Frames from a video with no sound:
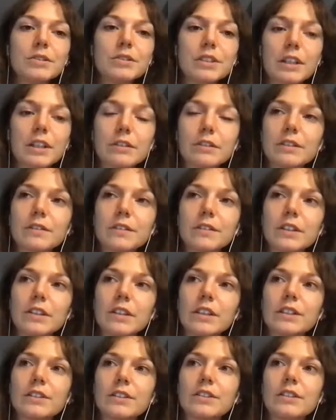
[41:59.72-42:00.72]
generally feel
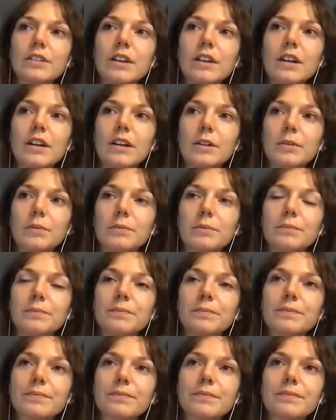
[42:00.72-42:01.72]
like
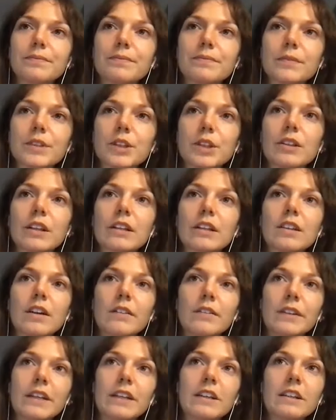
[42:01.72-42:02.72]
you're like
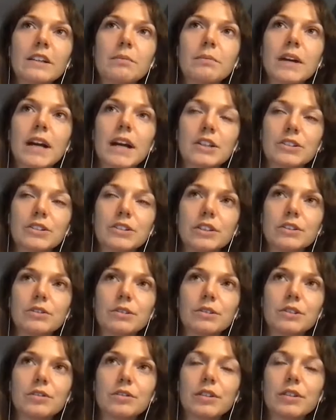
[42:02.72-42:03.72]
loving and compassionate towards your